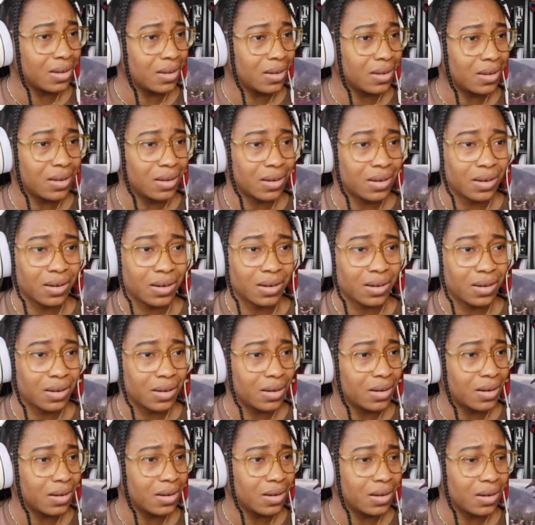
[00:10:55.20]

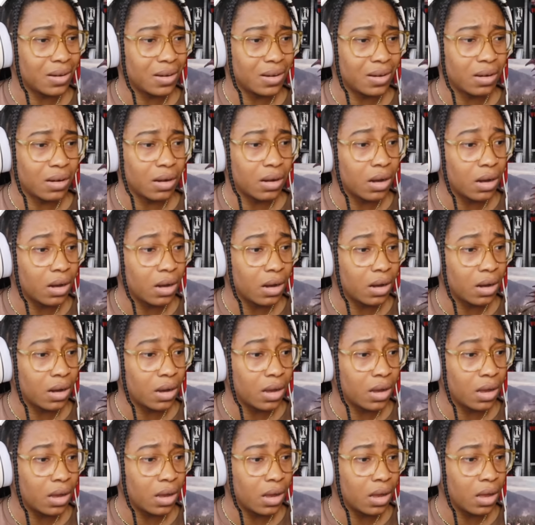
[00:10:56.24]
dying in
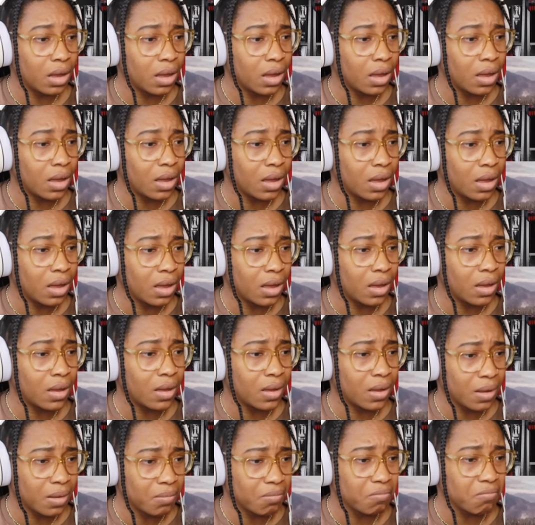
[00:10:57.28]
all of my
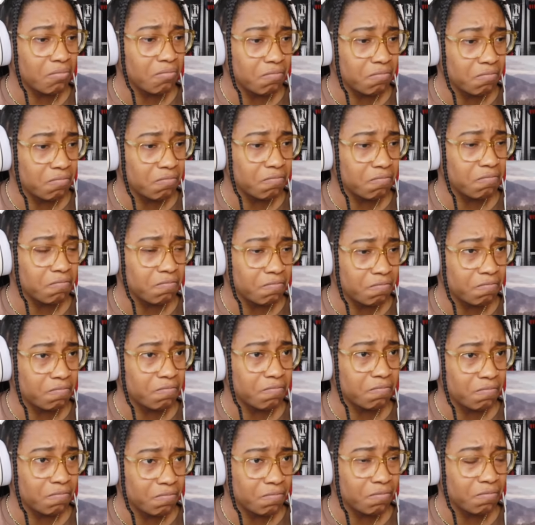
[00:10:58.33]

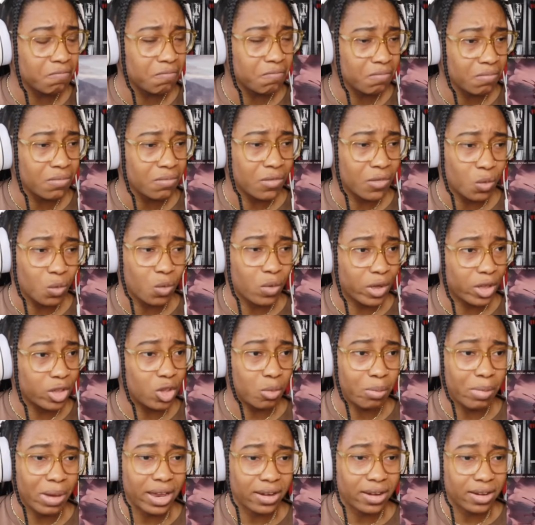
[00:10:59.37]
dreams. Well, you
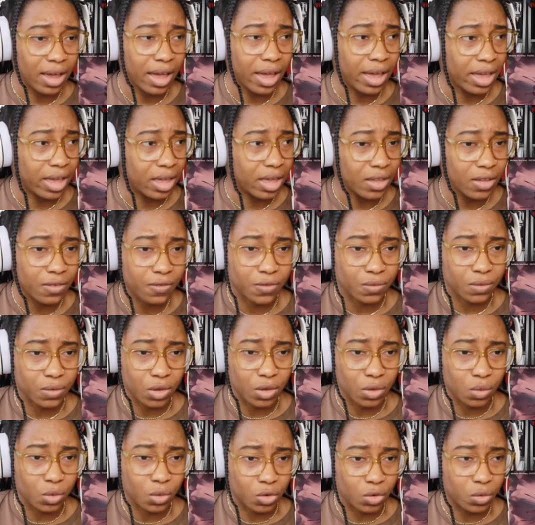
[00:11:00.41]
might die if
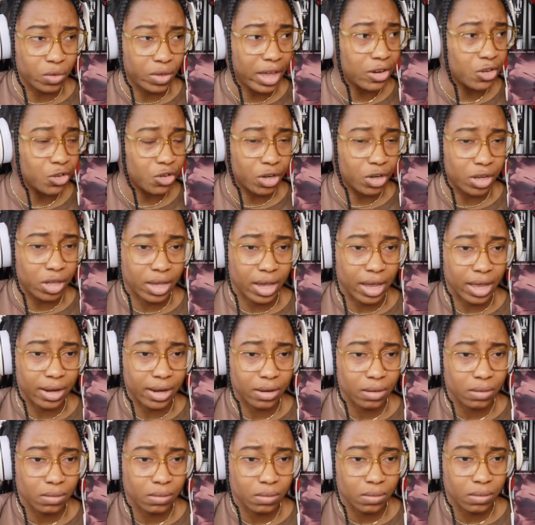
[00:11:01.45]
you do that shit
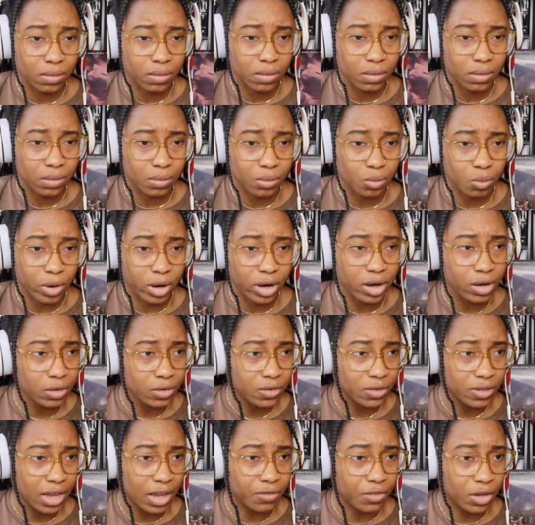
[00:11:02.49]
again. Wear
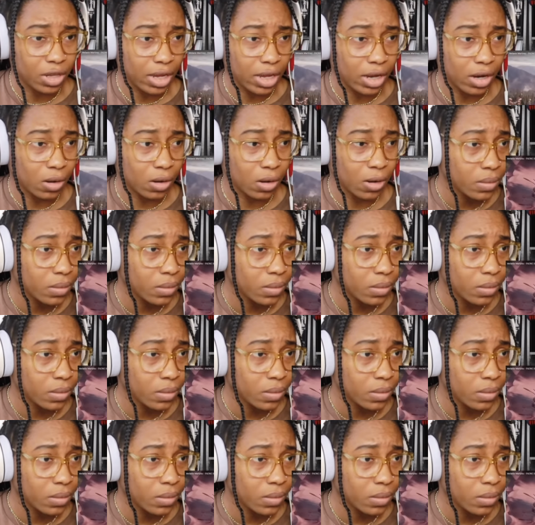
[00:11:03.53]
safety gear.